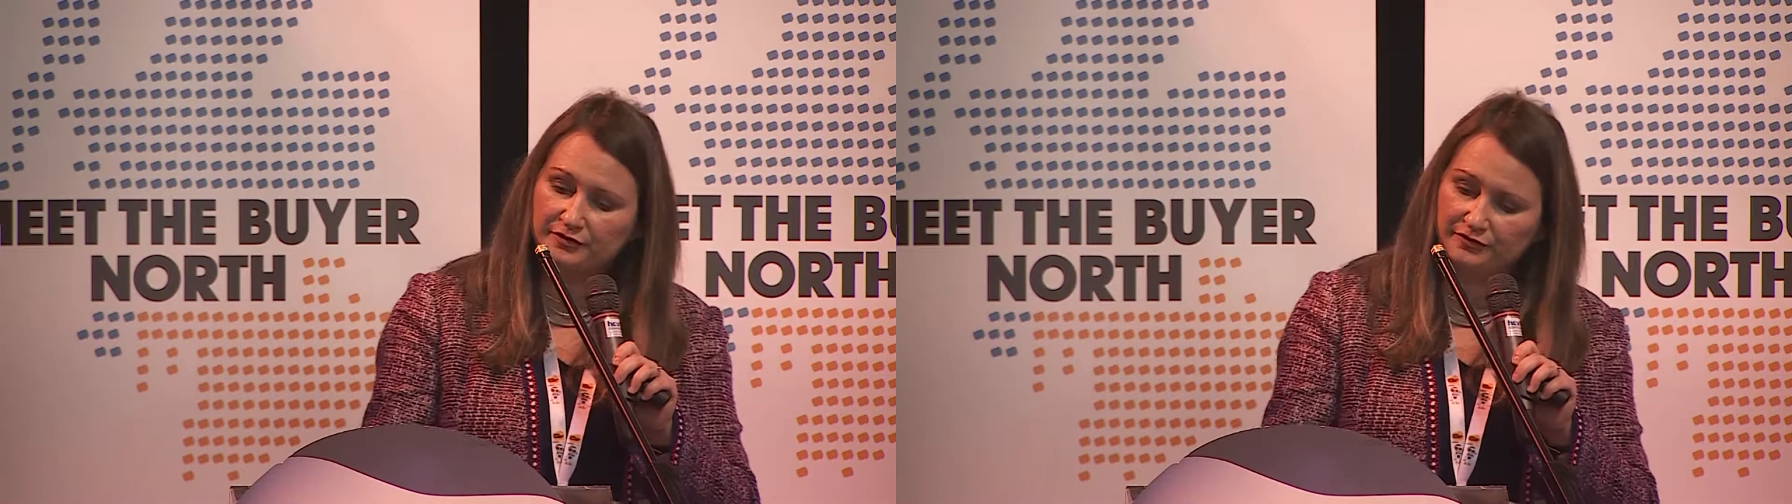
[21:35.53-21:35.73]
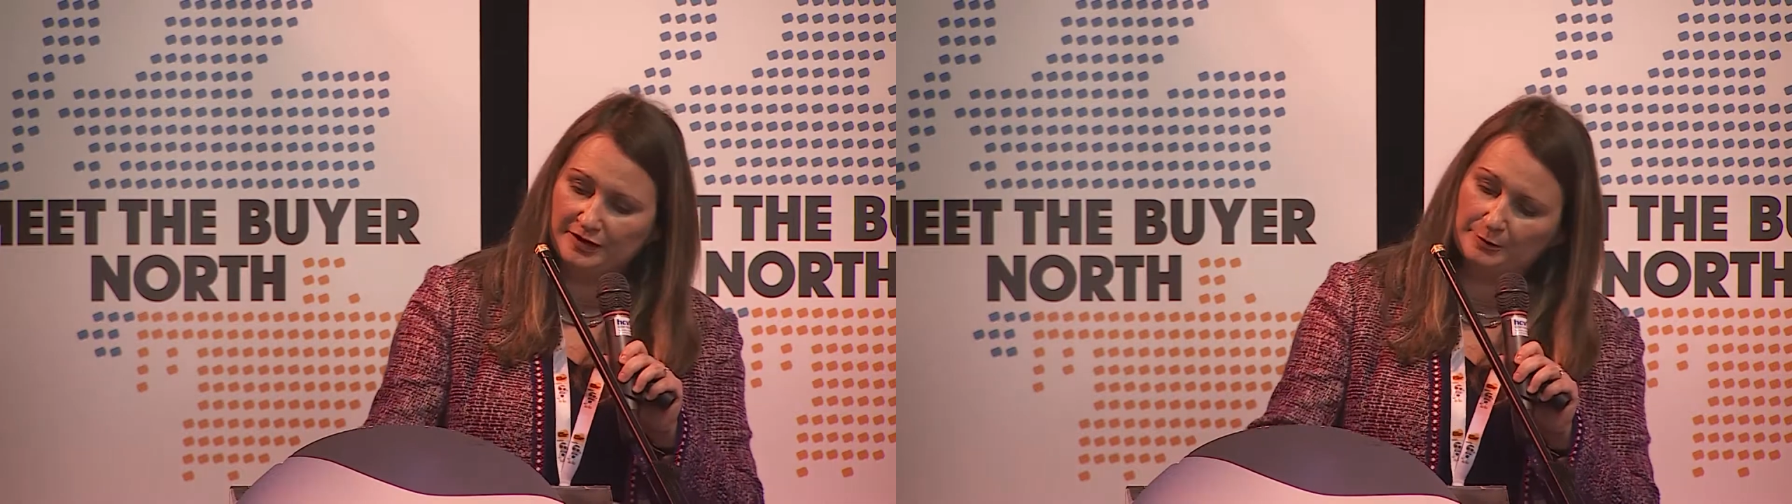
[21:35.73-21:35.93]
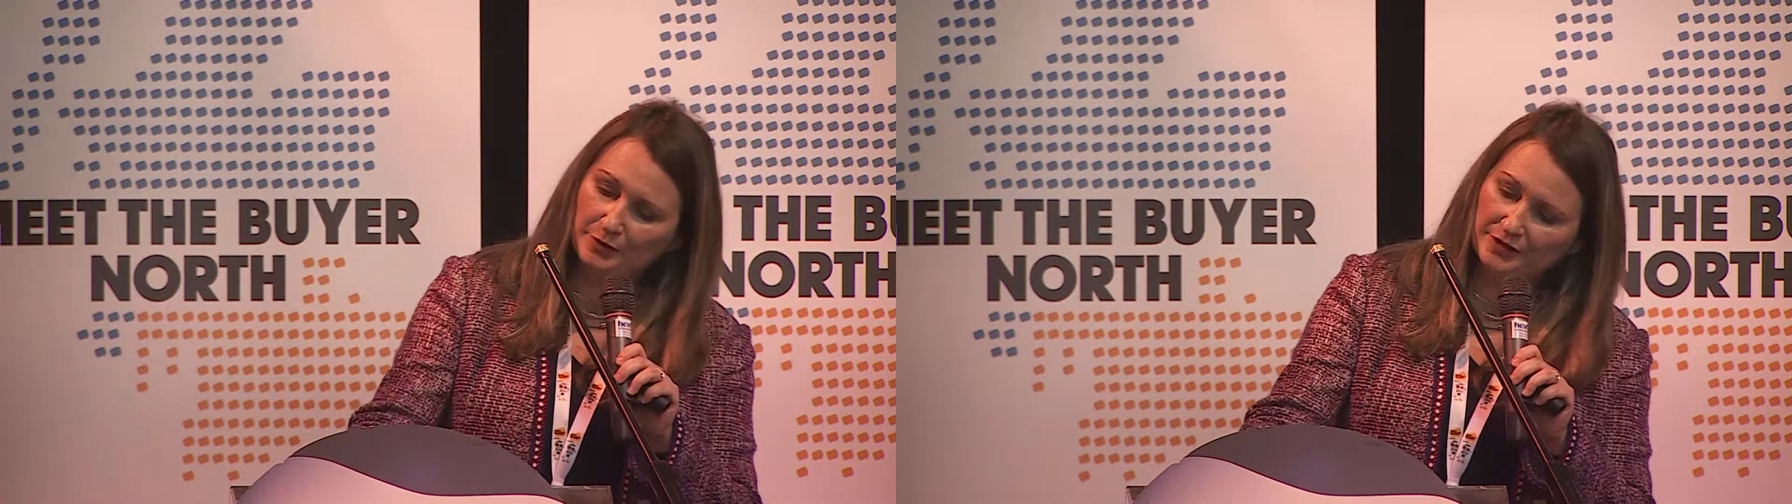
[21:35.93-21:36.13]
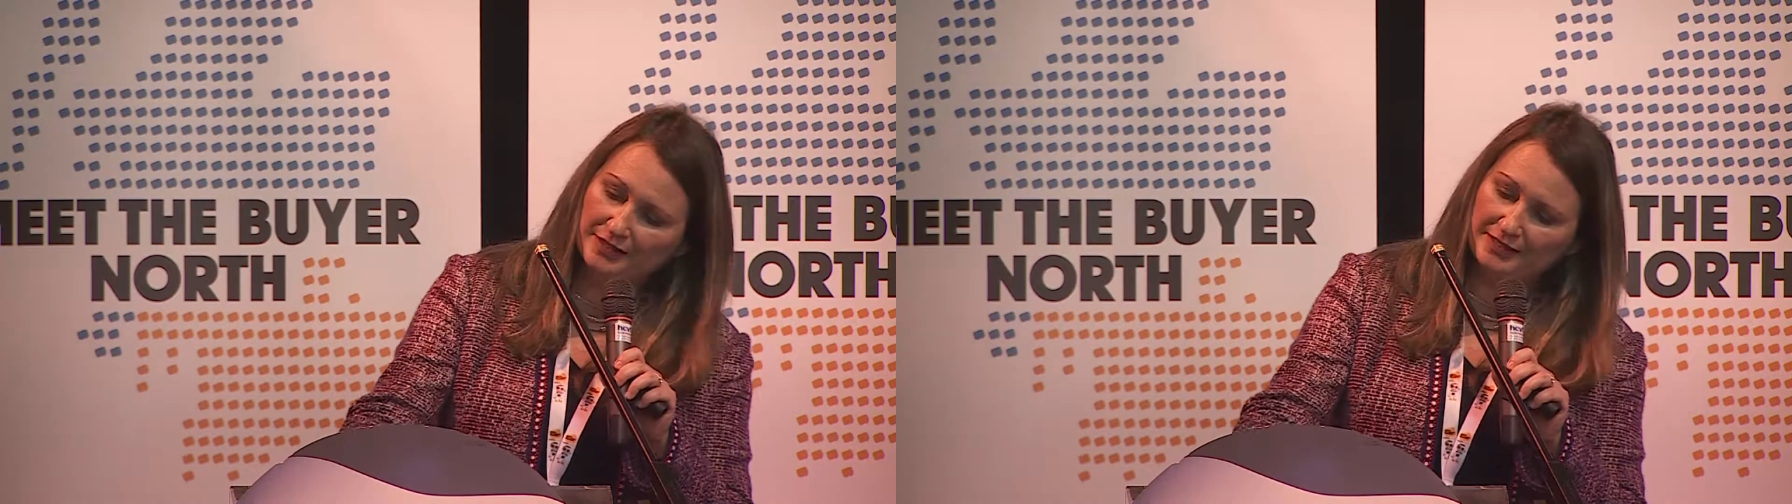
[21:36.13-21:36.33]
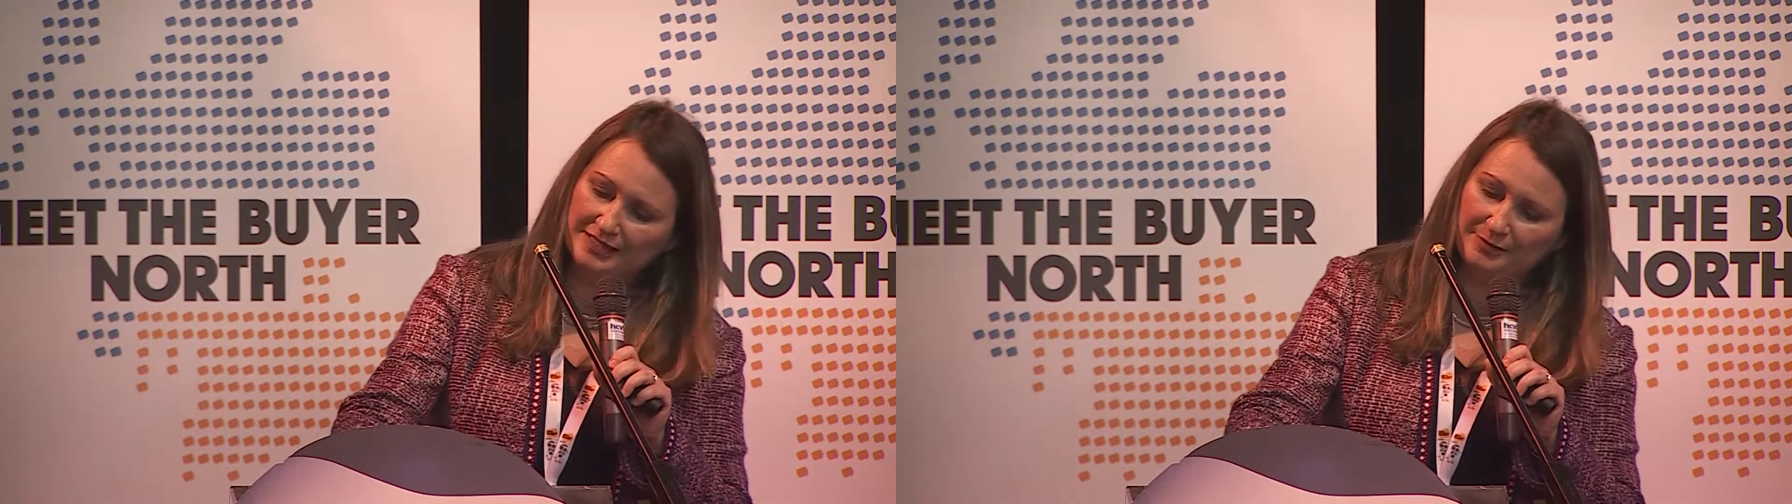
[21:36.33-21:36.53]
framework
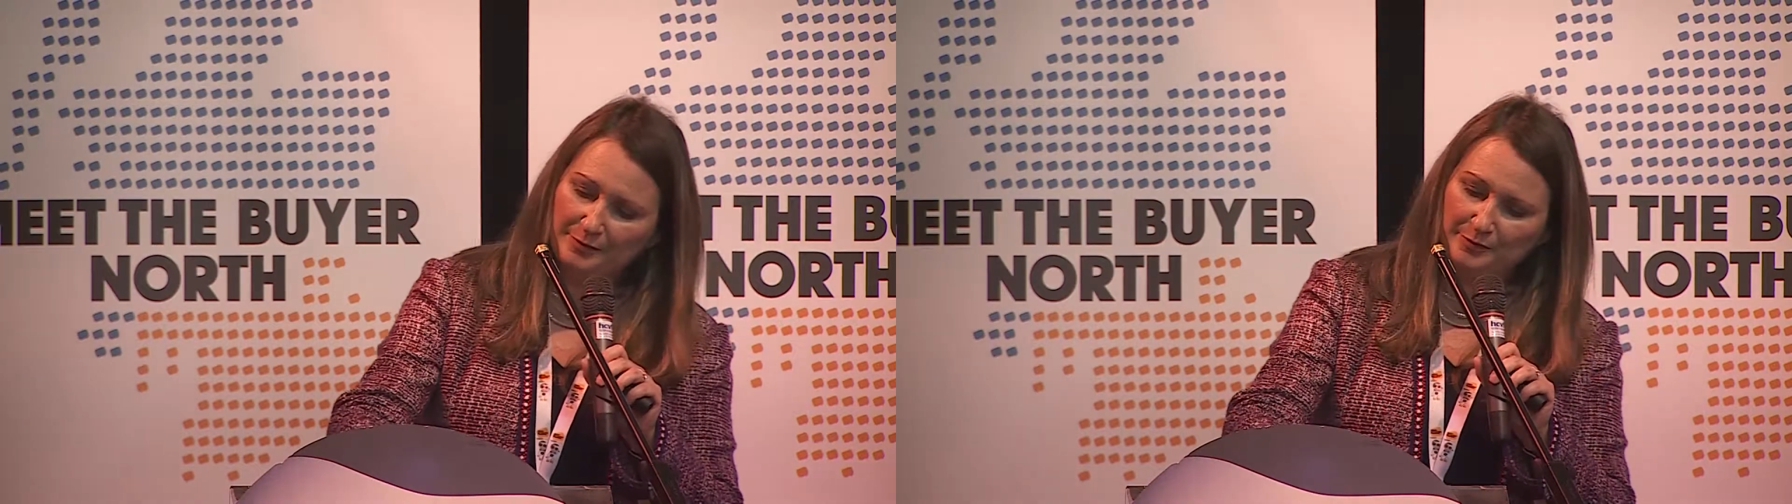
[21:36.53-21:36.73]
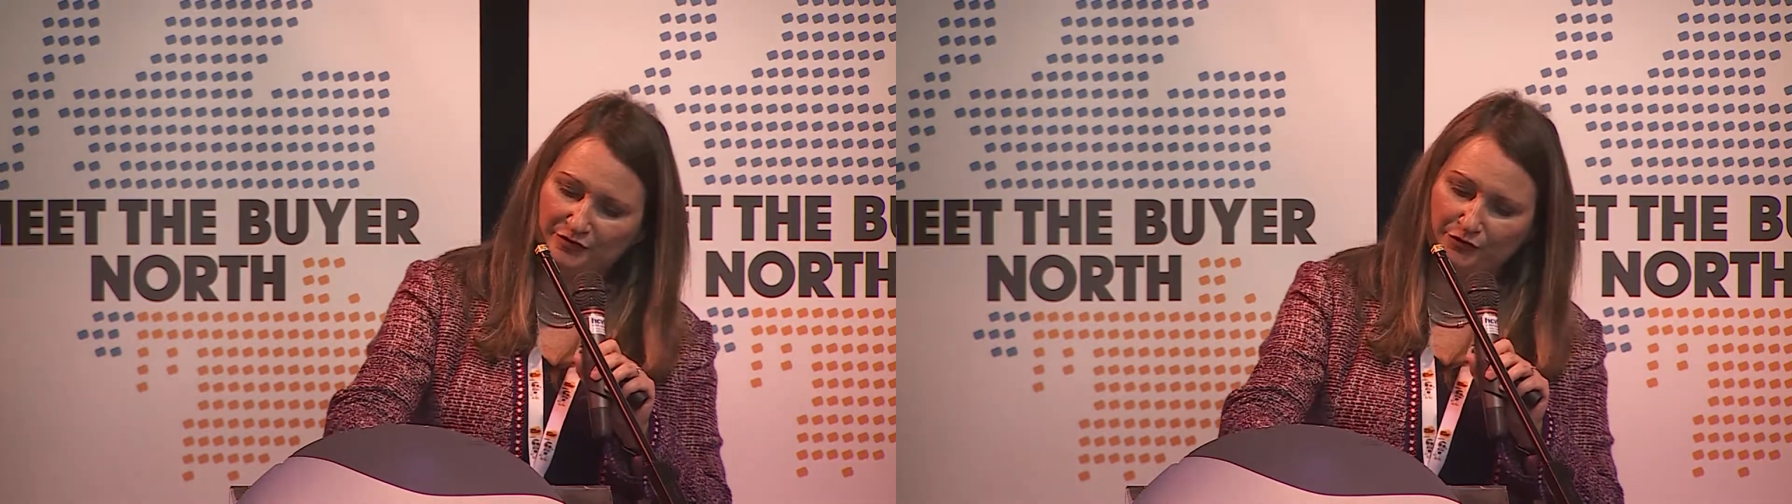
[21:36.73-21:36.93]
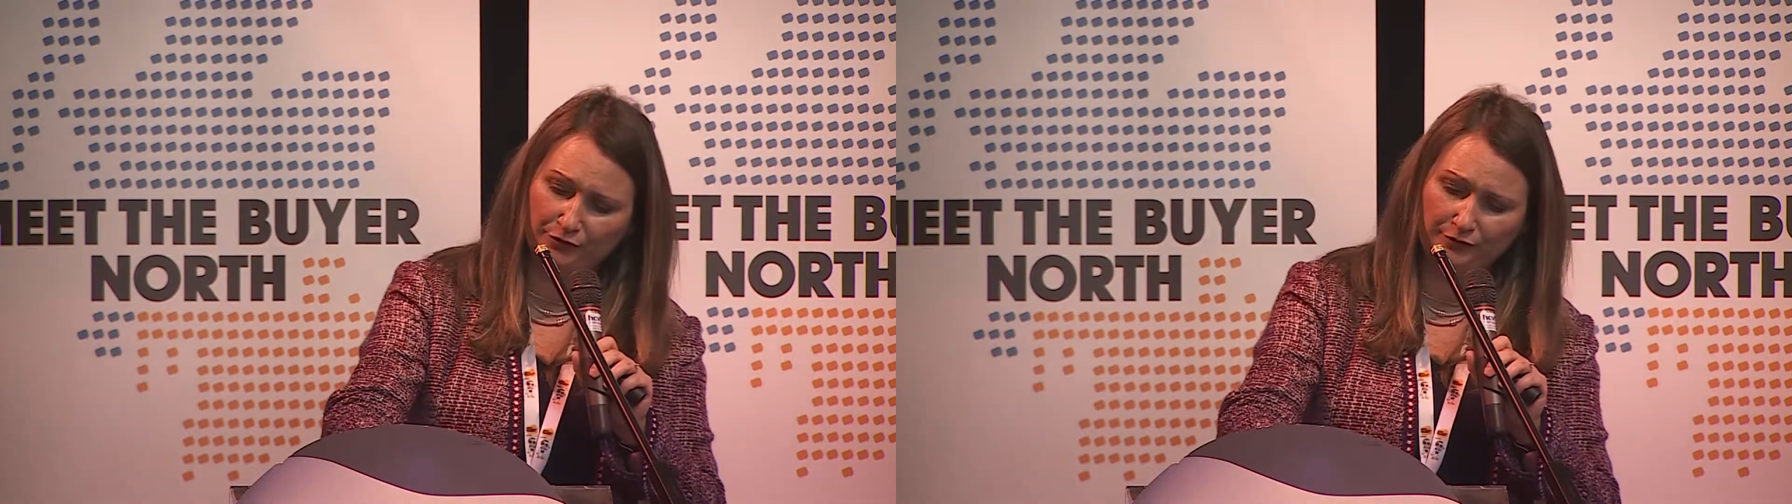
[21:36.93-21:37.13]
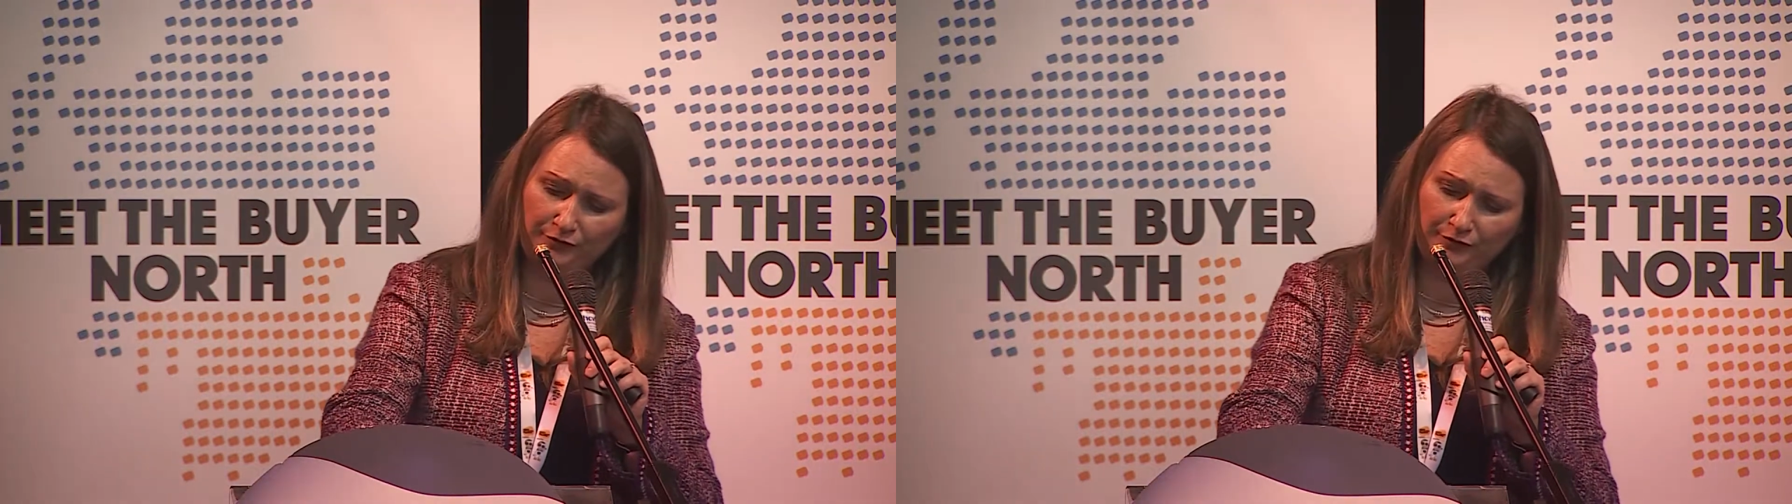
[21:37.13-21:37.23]
agreement before.